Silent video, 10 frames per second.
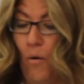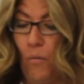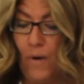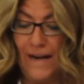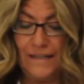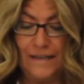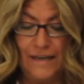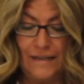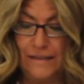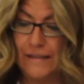what
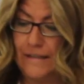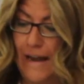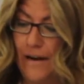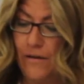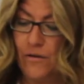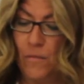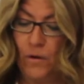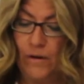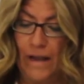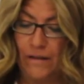is the standard
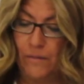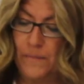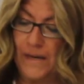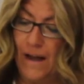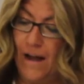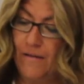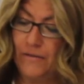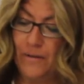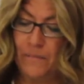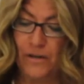molar enthalpy
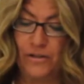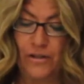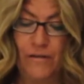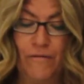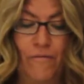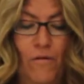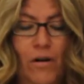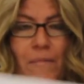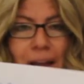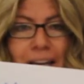of combustion
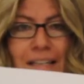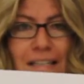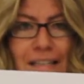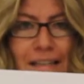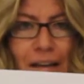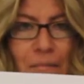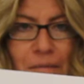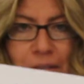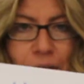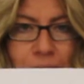for magnesium?
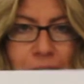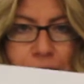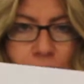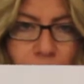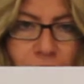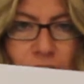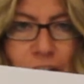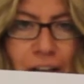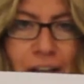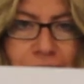So this is our question.